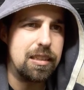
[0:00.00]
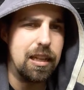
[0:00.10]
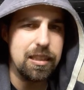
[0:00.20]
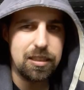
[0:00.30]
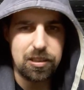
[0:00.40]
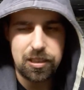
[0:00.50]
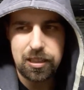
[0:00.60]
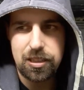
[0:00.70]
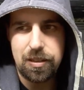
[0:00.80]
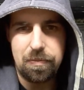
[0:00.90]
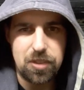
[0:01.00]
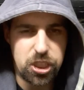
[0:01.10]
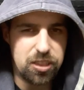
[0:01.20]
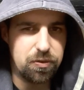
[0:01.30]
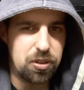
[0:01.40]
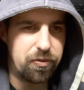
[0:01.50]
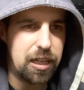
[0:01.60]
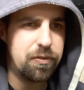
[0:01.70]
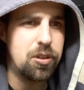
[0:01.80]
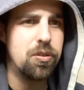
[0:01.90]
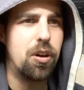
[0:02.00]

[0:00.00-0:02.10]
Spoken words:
less chance of survival